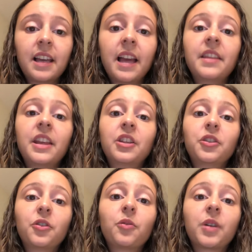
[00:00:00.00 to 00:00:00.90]
and then
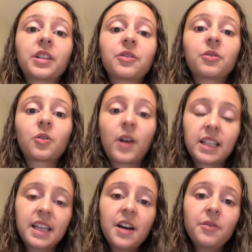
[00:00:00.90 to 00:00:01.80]
you'll want to squat
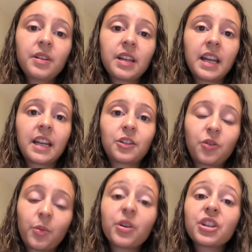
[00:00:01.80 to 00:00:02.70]
down, and as you
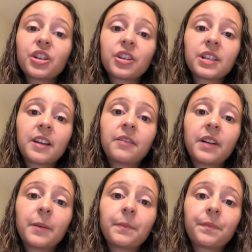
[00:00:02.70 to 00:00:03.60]
are pushing yourself
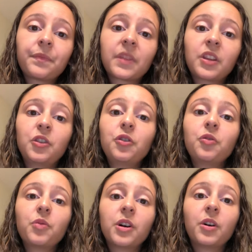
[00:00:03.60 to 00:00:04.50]
up, you
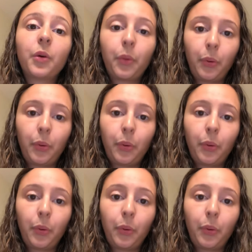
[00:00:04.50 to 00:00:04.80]
will